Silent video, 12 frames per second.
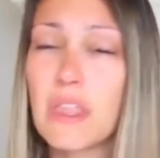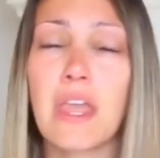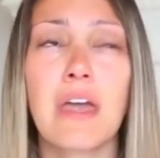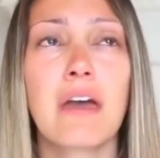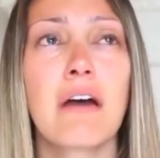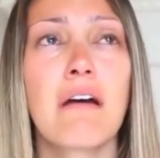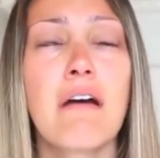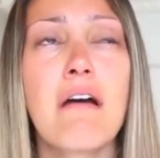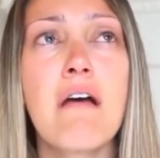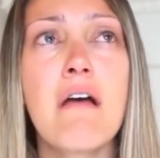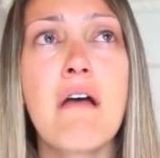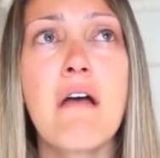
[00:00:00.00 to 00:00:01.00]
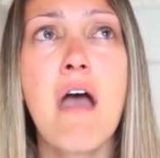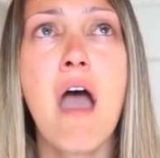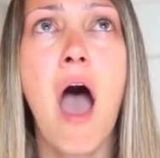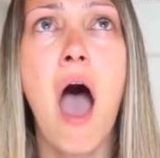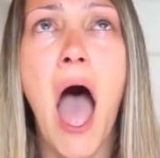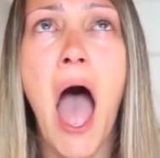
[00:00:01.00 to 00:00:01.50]
Like,
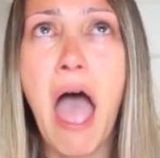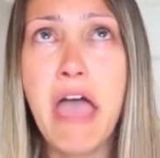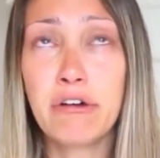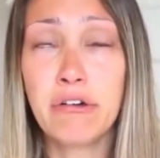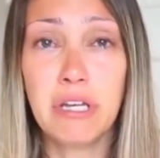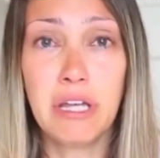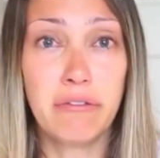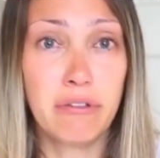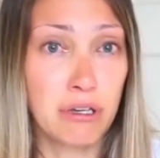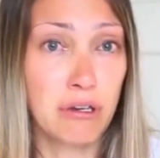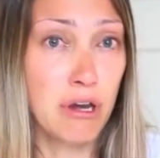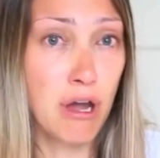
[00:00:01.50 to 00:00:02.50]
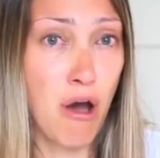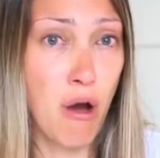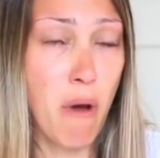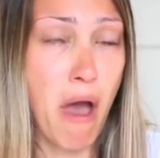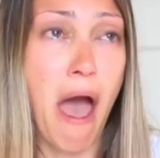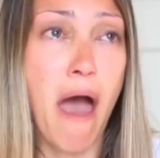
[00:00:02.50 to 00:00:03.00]
I don't even
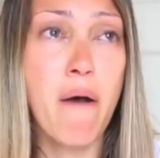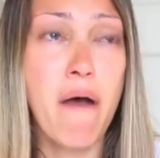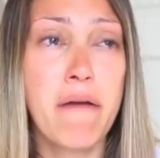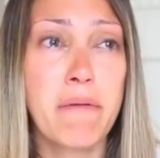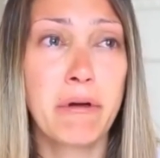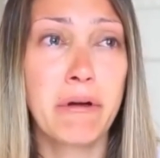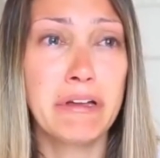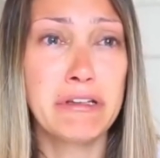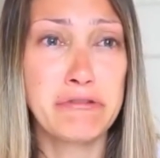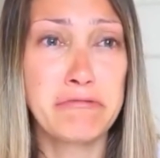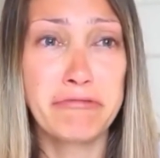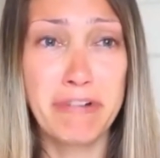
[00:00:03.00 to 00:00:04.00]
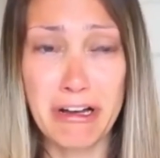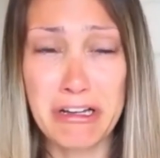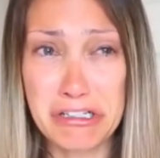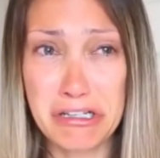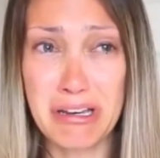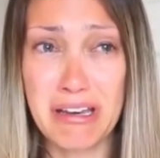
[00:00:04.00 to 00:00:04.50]
know how I'm going to
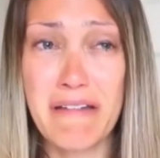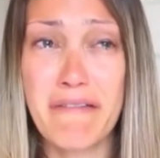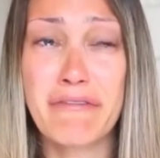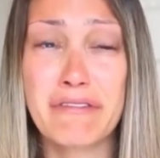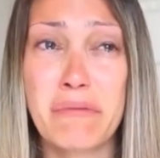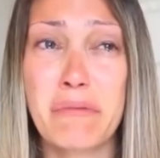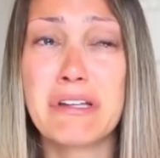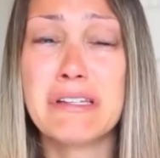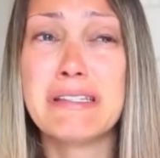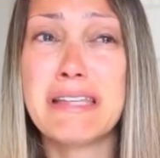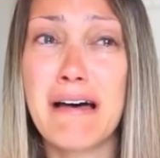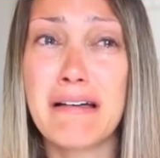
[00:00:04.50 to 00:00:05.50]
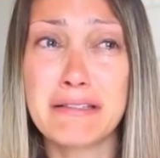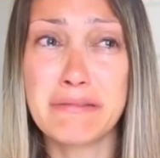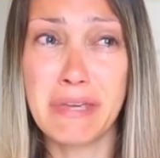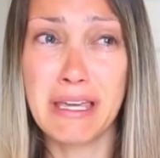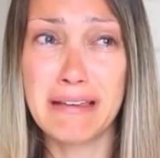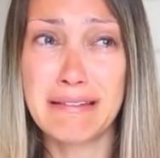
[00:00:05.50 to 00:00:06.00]
function if someone
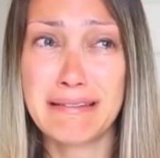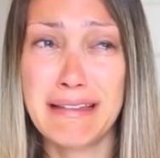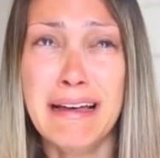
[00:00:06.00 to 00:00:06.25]
tells me